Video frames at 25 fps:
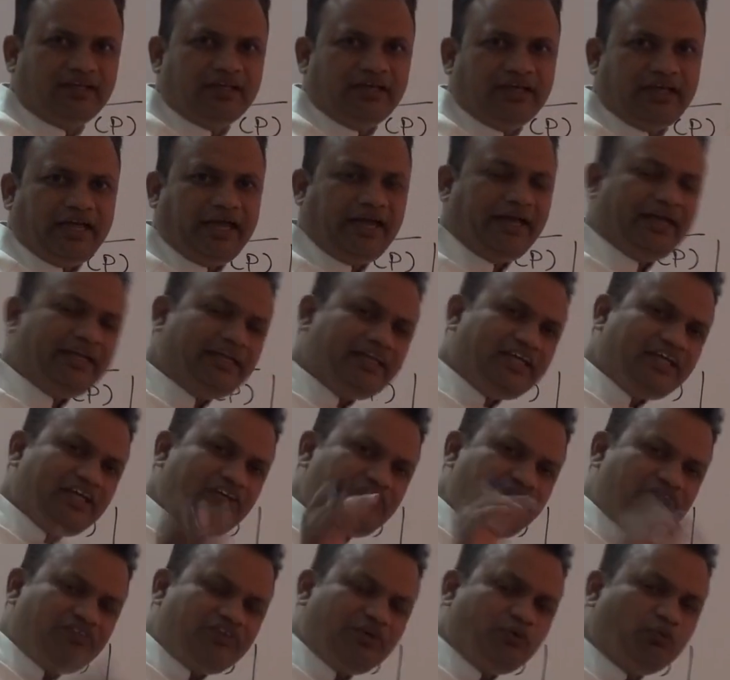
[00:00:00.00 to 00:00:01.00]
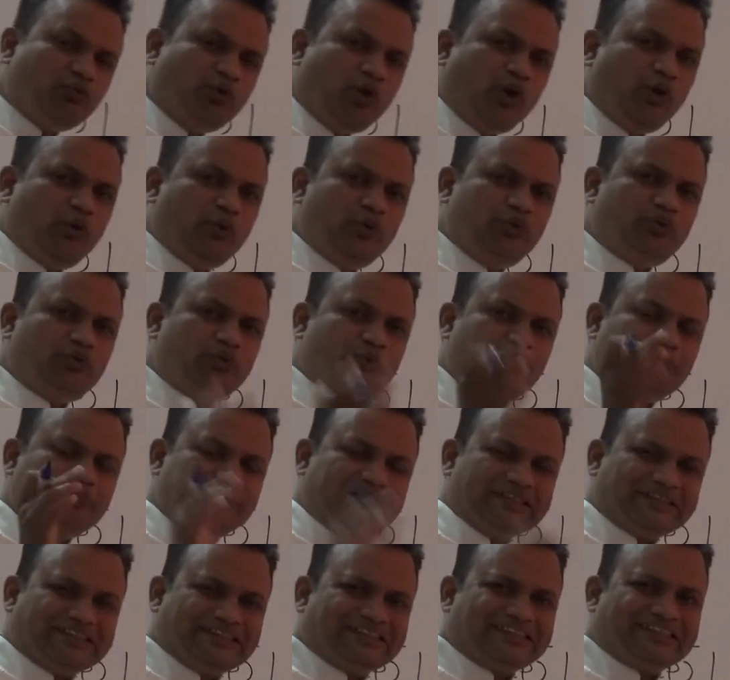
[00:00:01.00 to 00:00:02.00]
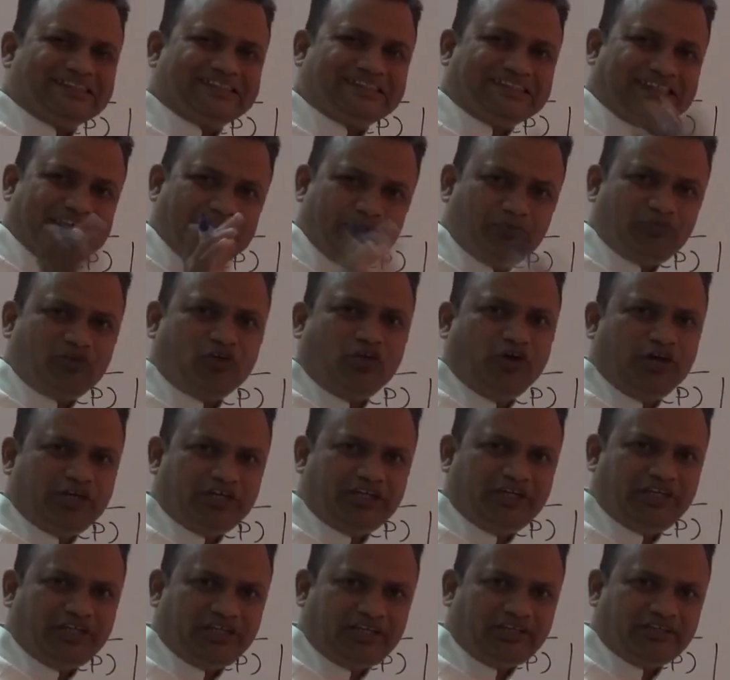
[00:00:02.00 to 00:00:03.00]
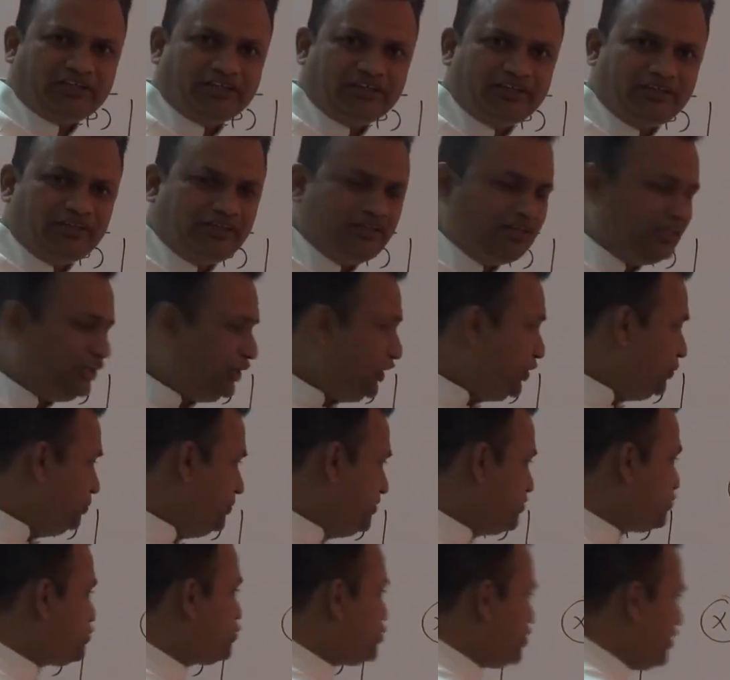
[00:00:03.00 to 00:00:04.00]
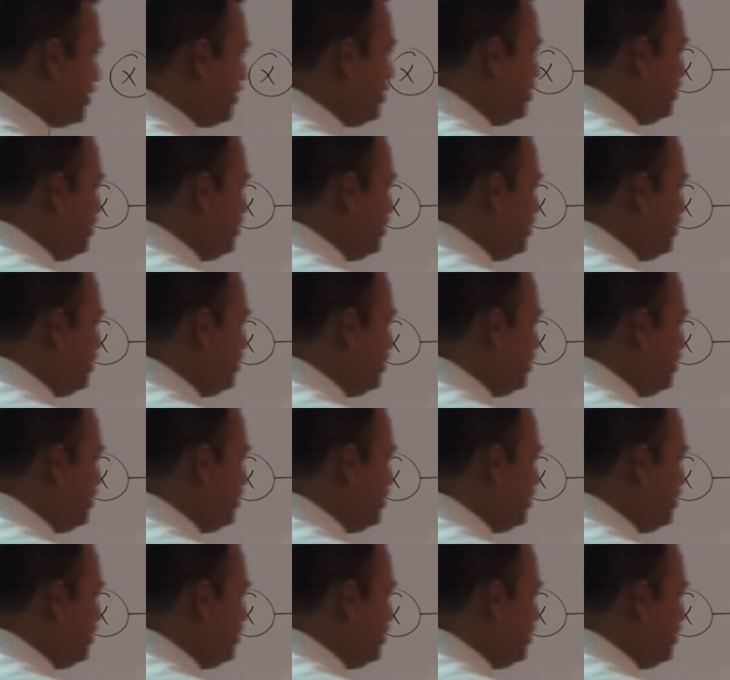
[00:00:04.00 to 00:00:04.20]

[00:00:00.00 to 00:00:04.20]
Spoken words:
and if you want to purchase the same quantity, it means 10